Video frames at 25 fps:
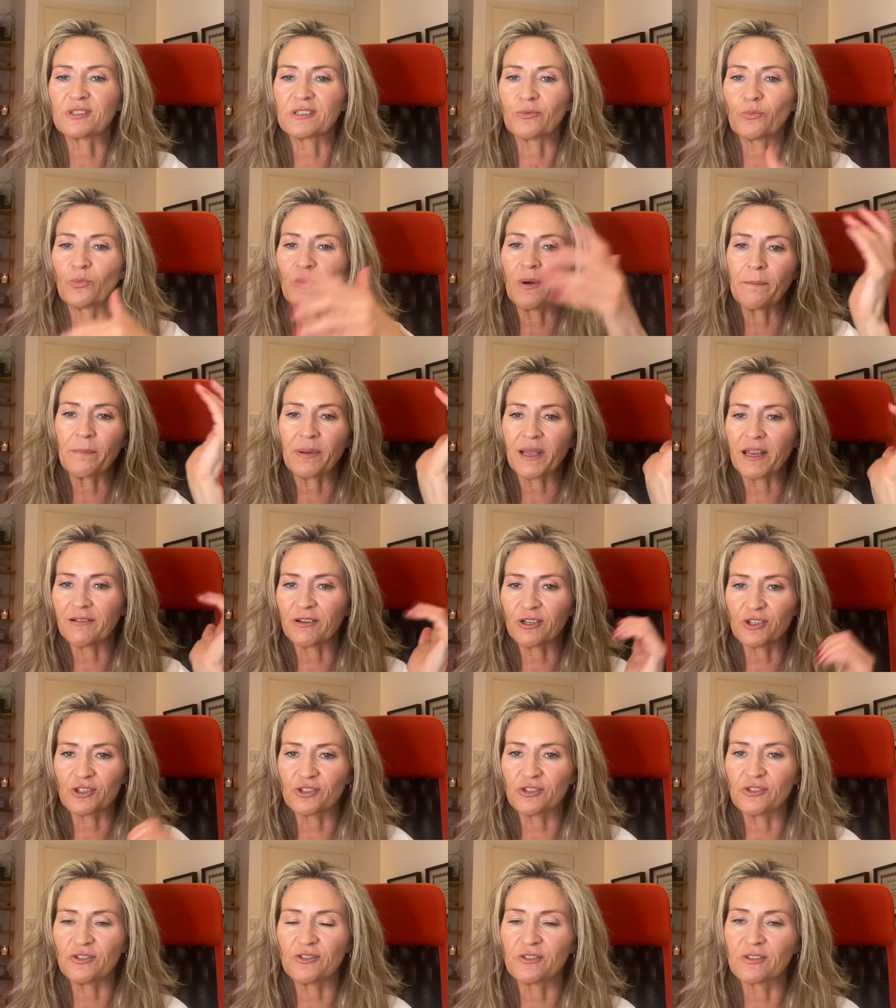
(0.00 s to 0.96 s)
and one pair of
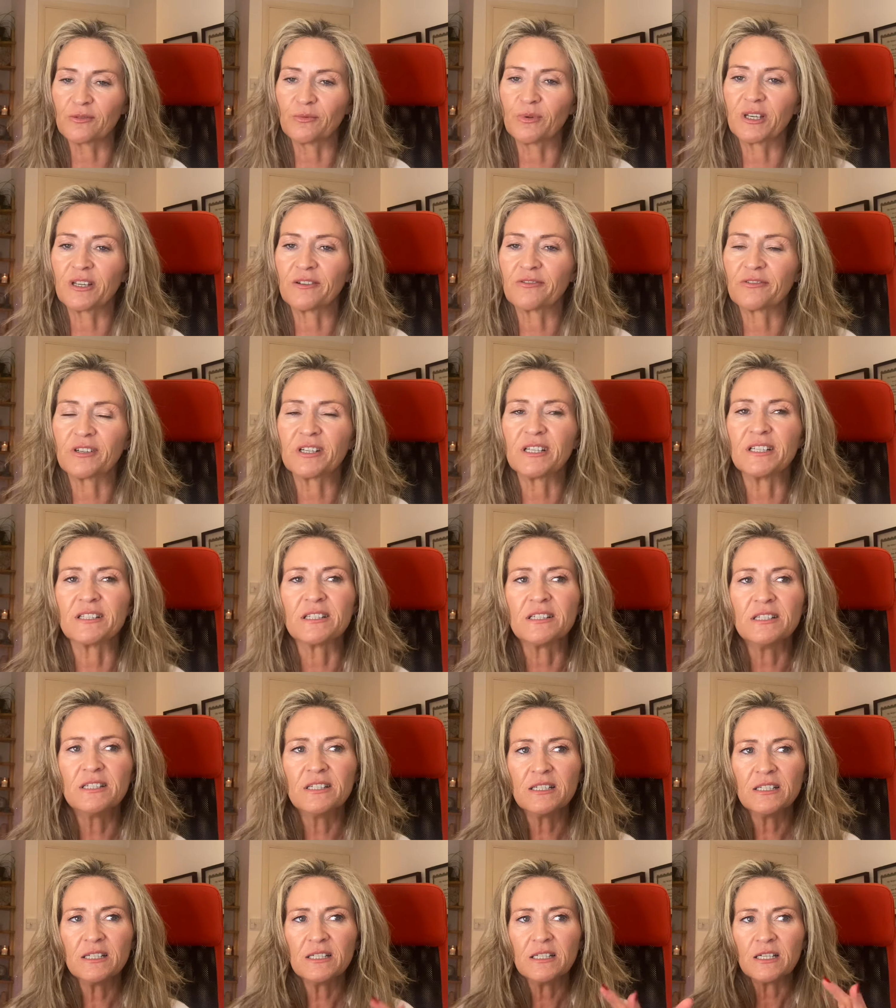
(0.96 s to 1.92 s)
shoes or whatever it is.
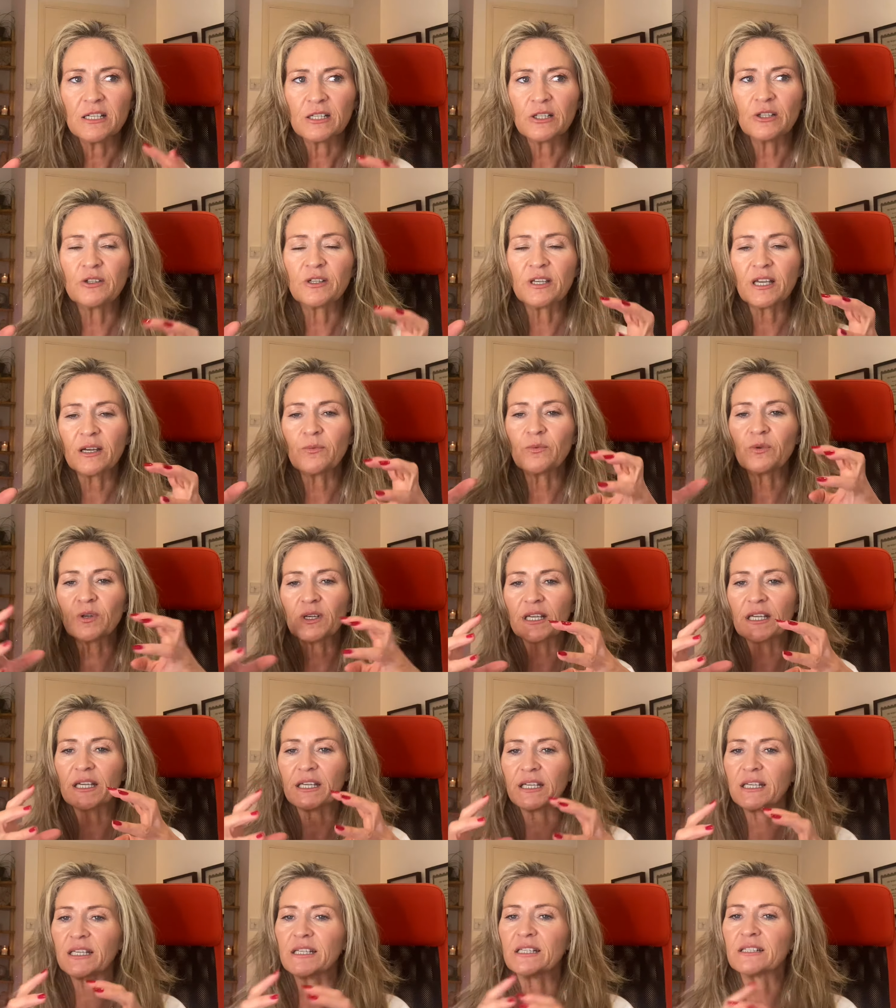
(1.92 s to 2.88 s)
Look at what it
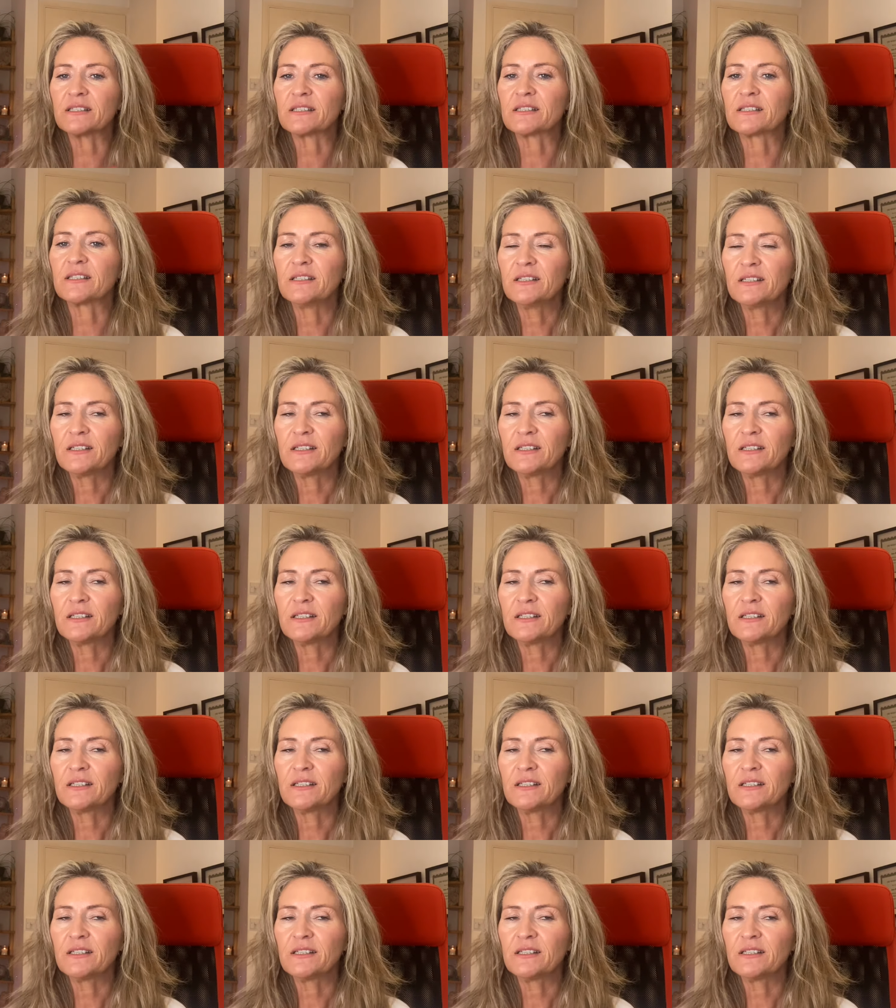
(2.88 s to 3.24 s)
is